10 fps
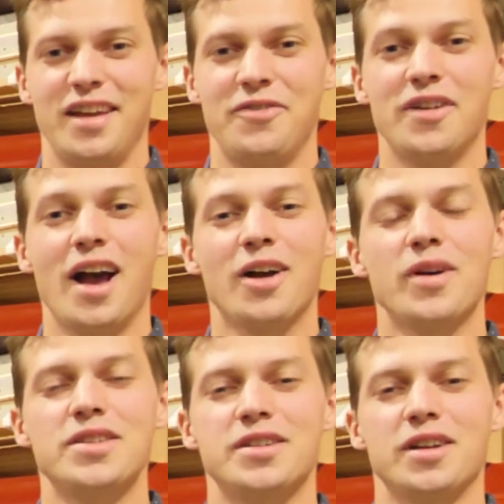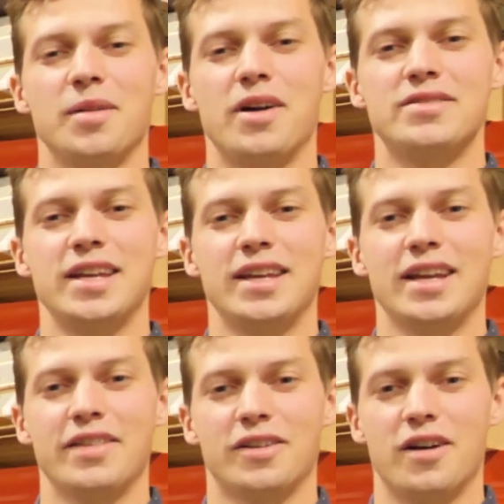If you're not quite sure about taking
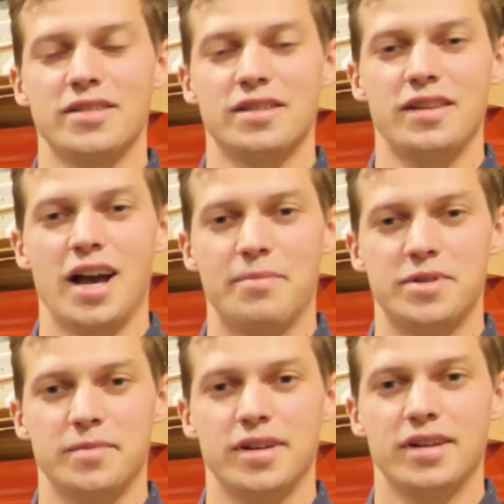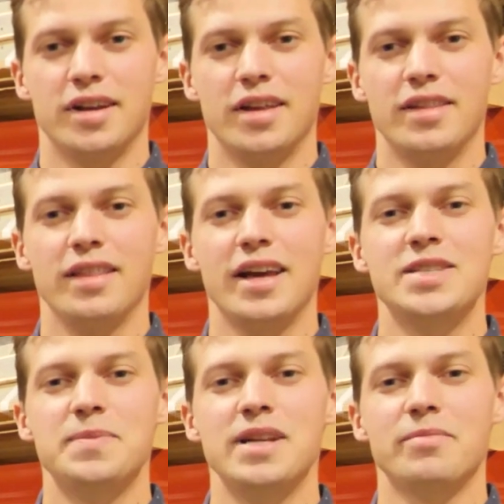on the cost of the Optima, the
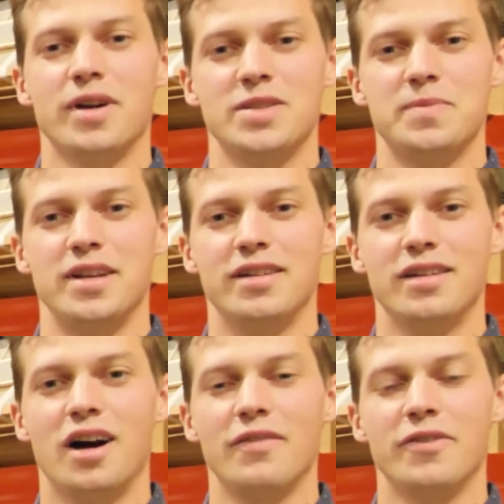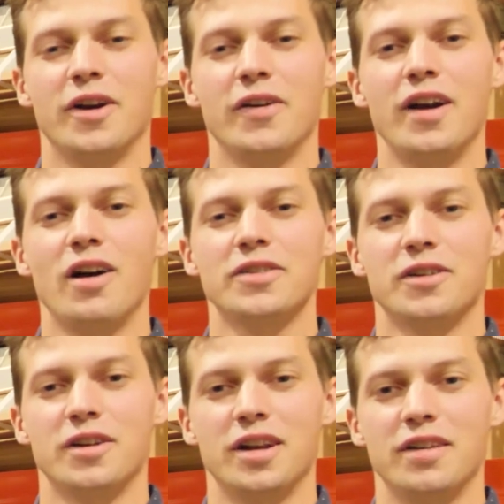Lightspeed and Brightspeed offer a great
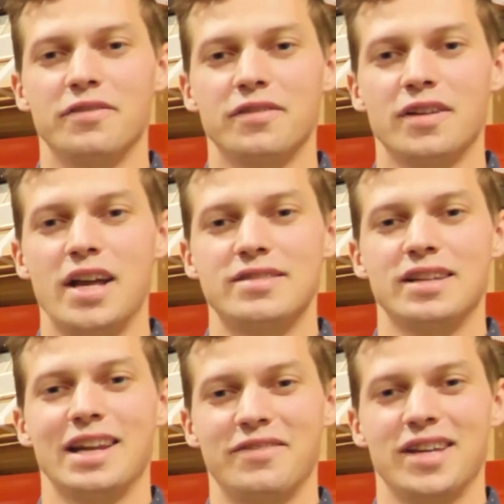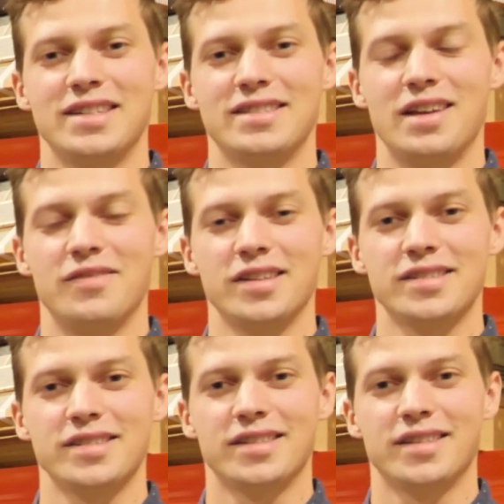alternative at significant savings.